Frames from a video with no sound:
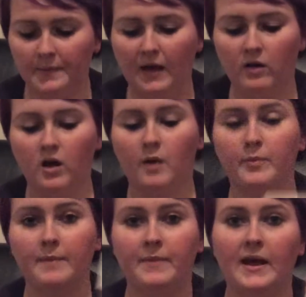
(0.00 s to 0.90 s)
Alcohol
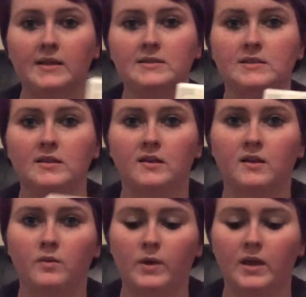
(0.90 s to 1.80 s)
prep pads.
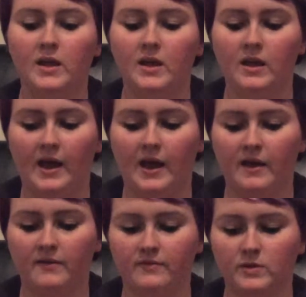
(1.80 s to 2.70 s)
We
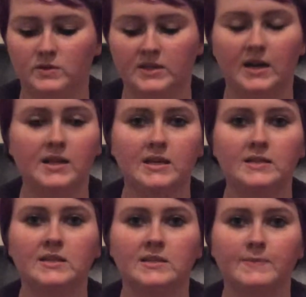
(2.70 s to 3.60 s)
have used a ton of
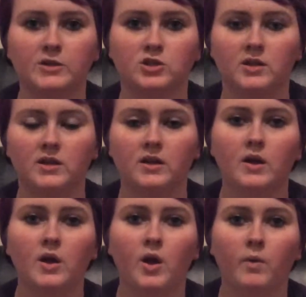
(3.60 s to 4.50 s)
these, especially
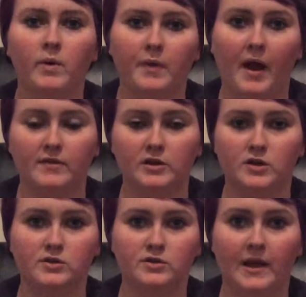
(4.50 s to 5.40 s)
when we were having to
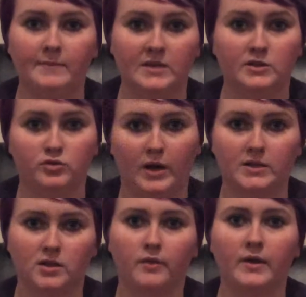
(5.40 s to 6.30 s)
empty his
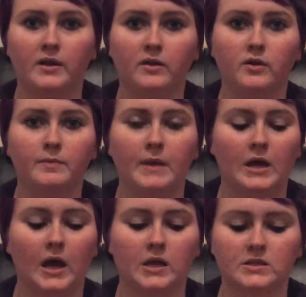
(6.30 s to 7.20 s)
drains on the regular,
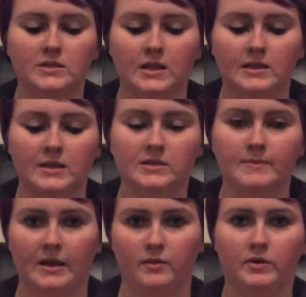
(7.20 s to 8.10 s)
because these
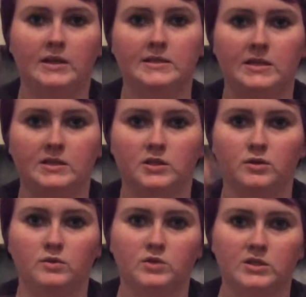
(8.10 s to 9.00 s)
make it really easy
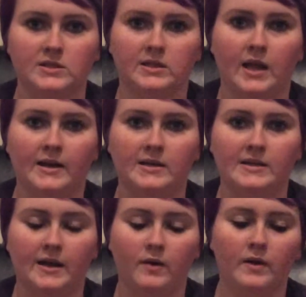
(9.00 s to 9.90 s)
to just slide it
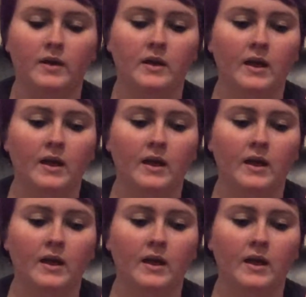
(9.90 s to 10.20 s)
down